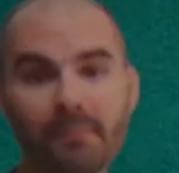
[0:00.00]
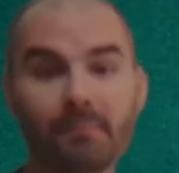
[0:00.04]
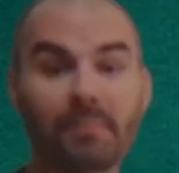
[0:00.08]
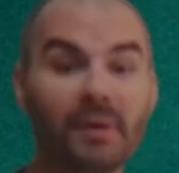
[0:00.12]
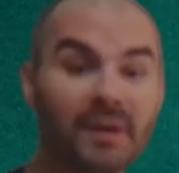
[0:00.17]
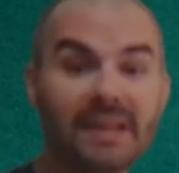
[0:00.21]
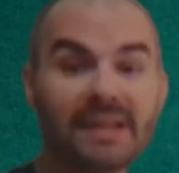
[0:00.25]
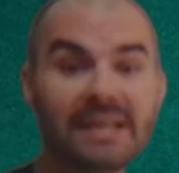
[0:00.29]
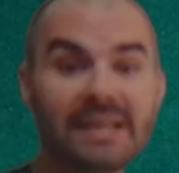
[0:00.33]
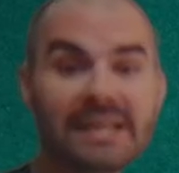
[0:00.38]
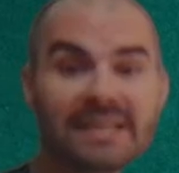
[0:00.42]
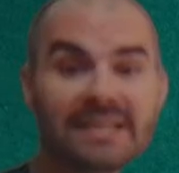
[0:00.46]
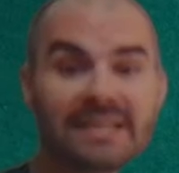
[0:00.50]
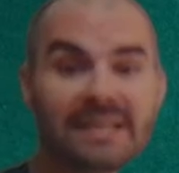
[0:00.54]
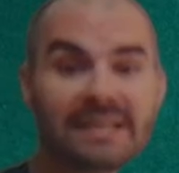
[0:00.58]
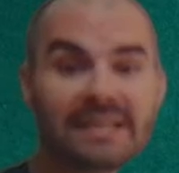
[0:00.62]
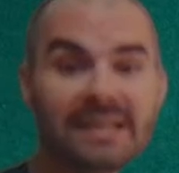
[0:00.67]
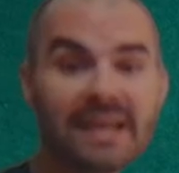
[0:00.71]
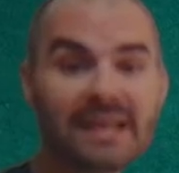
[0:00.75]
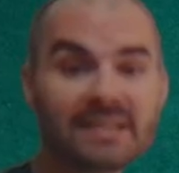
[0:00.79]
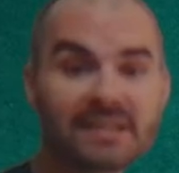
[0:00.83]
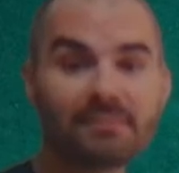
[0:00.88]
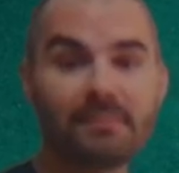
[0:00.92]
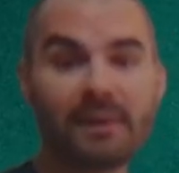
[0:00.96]
But an easy
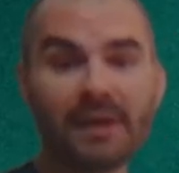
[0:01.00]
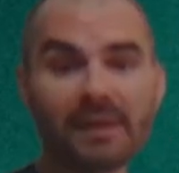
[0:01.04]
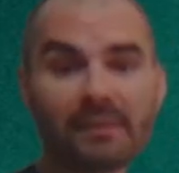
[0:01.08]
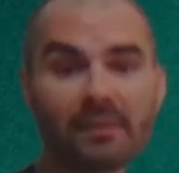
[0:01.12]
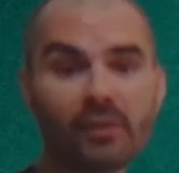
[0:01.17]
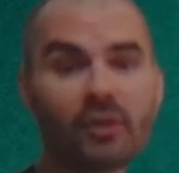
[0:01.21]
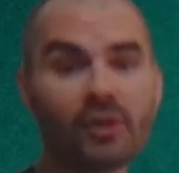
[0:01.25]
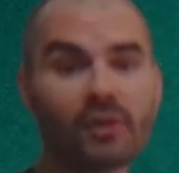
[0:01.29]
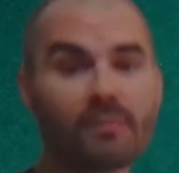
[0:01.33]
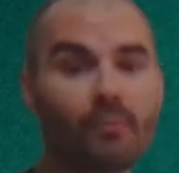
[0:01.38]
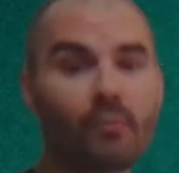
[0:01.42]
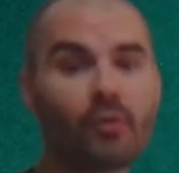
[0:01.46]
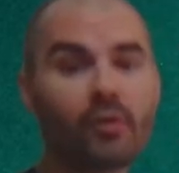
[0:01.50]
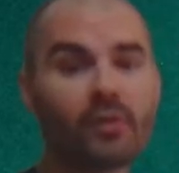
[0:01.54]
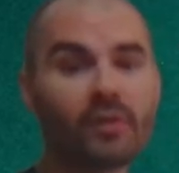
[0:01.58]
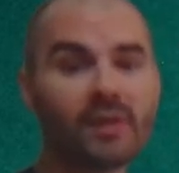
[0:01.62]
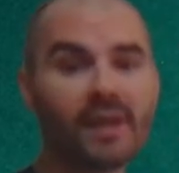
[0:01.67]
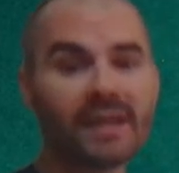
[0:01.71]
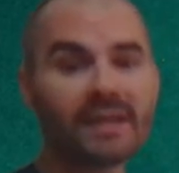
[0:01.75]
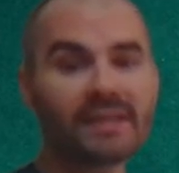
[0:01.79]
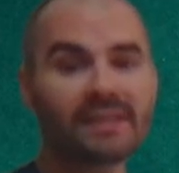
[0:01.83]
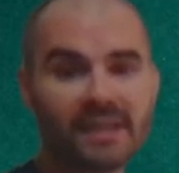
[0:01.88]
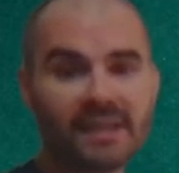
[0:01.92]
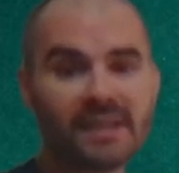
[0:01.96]
test might look more
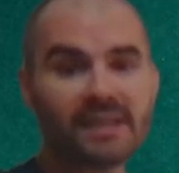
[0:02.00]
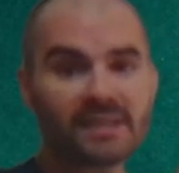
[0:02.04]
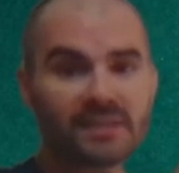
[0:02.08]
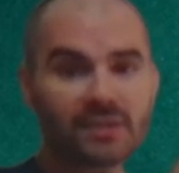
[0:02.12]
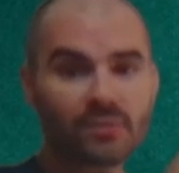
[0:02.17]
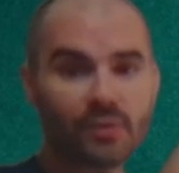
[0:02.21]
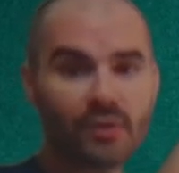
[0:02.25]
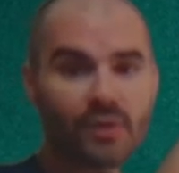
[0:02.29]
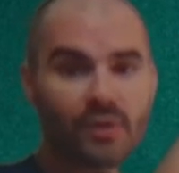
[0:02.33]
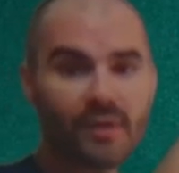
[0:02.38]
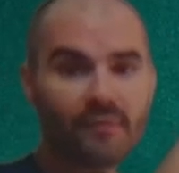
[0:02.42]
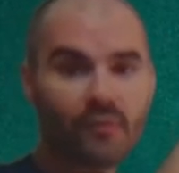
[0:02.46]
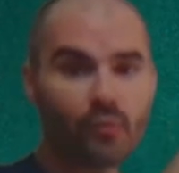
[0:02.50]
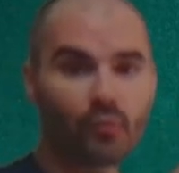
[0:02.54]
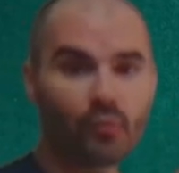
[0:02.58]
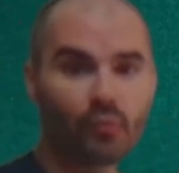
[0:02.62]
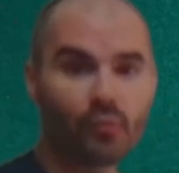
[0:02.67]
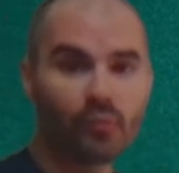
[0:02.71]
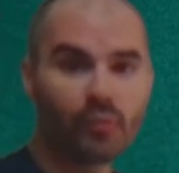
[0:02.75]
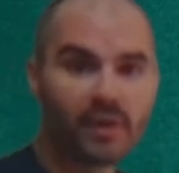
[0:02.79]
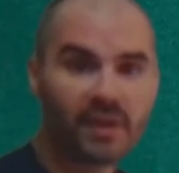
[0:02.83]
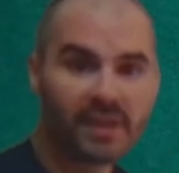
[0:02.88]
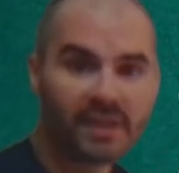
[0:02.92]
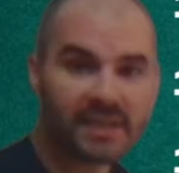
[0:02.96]
like this, where you have a
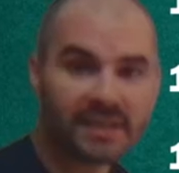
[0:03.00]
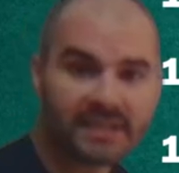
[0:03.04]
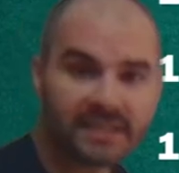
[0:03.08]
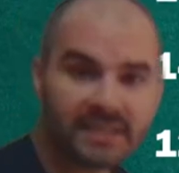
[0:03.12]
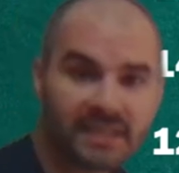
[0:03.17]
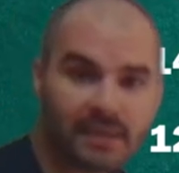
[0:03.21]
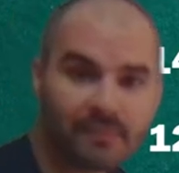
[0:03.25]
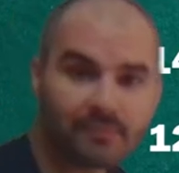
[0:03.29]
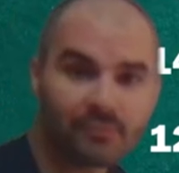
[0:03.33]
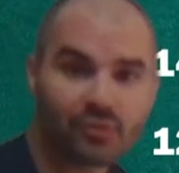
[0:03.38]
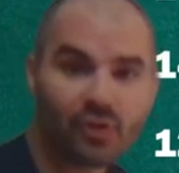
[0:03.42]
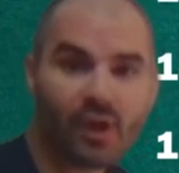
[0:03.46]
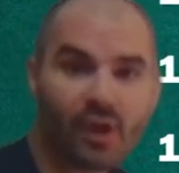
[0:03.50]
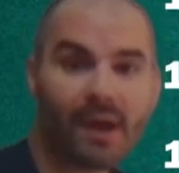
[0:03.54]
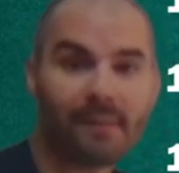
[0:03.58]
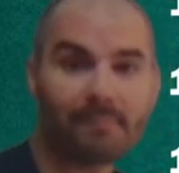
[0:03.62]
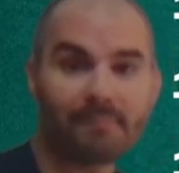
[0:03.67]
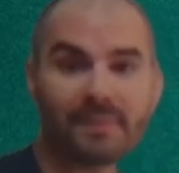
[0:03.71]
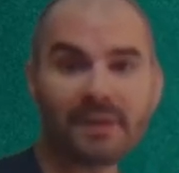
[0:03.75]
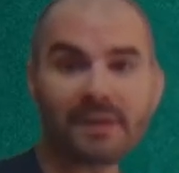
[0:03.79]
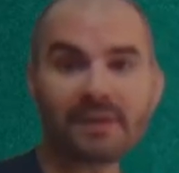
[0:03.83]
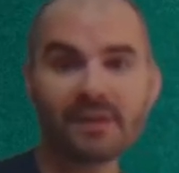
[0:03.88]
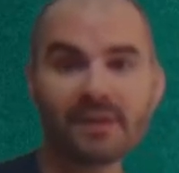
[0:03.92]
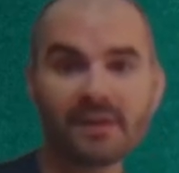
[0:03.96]
really steep drop
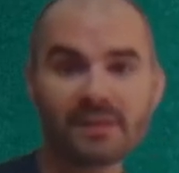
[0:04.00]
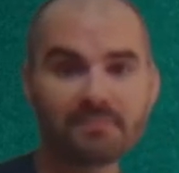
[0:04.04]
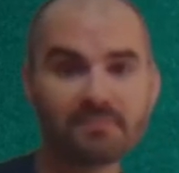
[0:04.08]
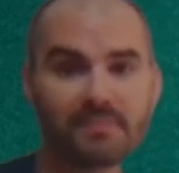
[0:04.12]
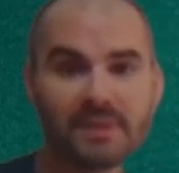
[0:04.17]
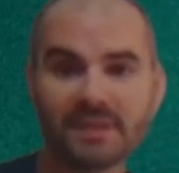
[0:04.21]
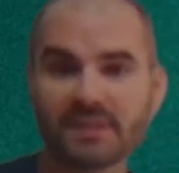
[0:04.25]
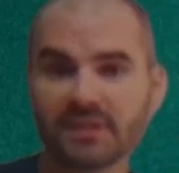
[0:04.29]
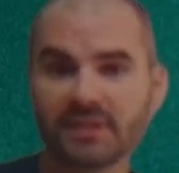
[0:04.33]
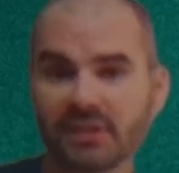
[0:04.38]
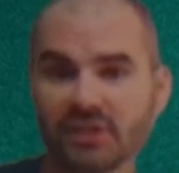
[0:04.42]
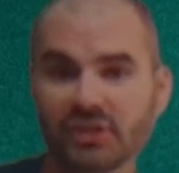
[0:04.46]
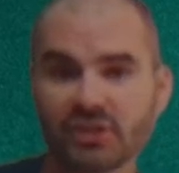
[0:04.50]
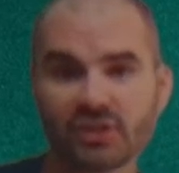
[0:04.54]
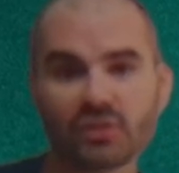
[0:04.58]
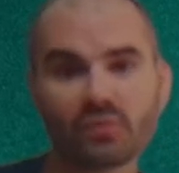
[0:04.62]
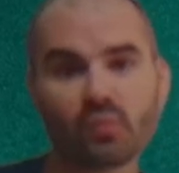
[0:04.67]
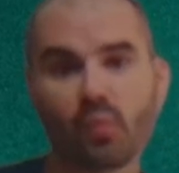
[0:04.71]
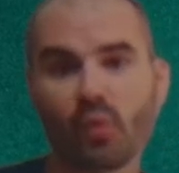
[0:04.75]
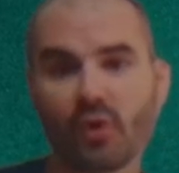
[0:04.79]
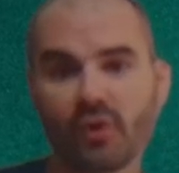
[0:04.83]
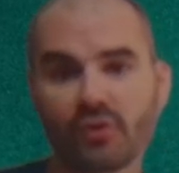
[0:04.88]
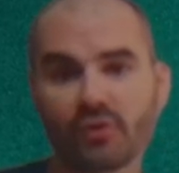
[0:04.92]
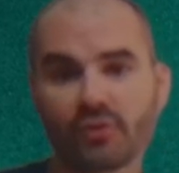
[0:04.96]
because missing
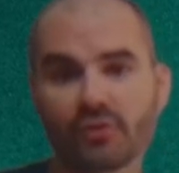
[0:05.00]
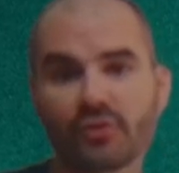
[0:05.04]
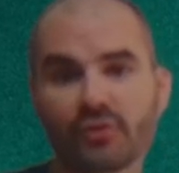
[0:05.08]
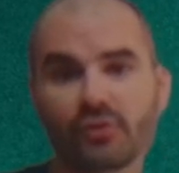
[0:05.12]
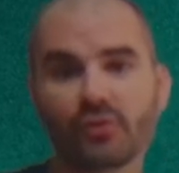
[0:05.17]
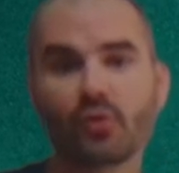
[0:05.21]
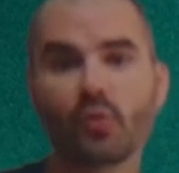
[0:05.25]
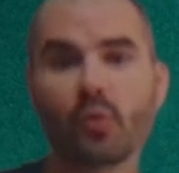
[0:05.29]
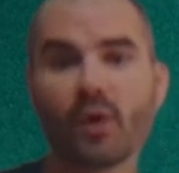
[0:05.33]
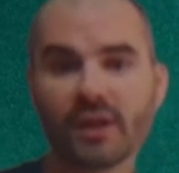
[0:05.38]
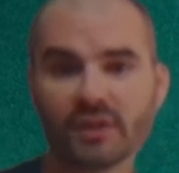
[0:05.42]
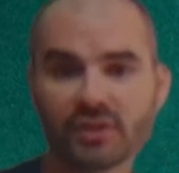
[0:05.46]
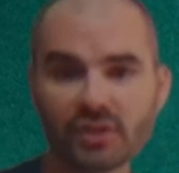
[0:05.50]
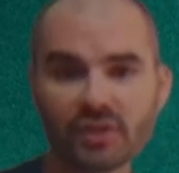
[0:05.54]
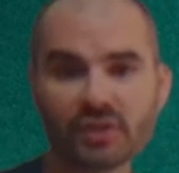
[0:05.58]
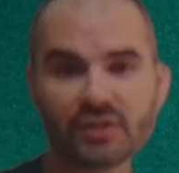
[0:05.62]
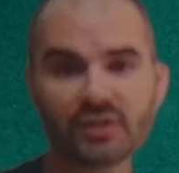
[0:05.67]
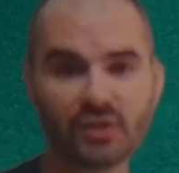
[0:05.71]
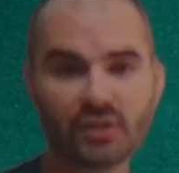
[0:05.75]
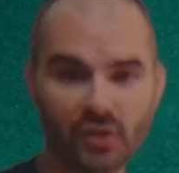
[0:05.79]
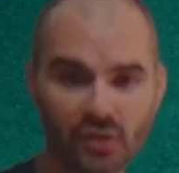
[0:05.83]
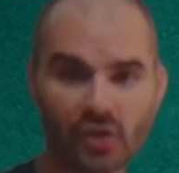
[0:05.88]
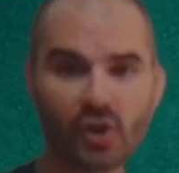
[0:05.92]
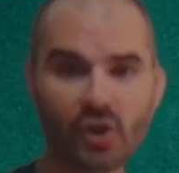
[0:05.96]
just one or two questions
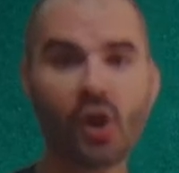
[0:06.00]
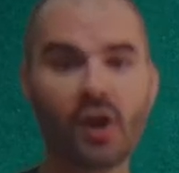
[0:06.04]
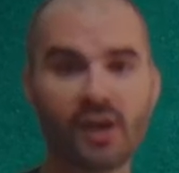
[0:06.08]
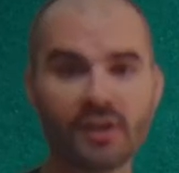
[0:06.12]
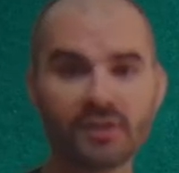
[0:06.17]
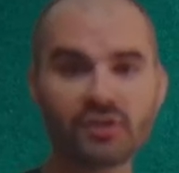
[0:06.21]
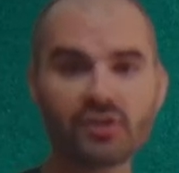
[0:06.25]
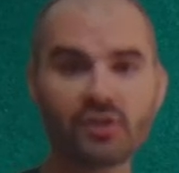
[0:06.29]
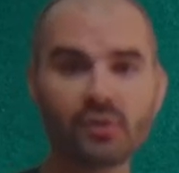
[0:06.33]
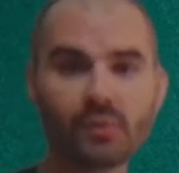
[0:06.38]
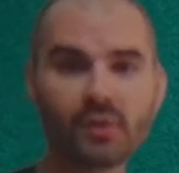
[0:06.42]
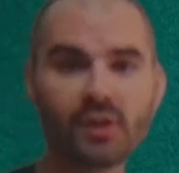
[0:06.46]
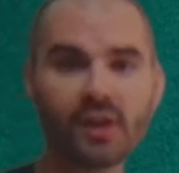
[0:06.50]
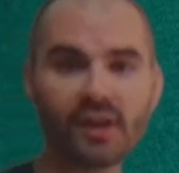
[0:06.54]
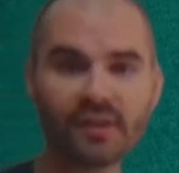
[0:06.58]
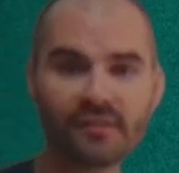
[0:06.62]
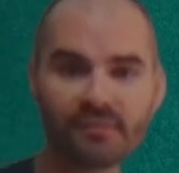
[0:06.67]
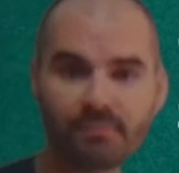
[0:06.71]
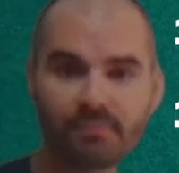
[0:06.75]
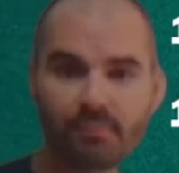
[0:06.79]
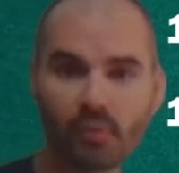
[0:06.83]
could cost you a lot of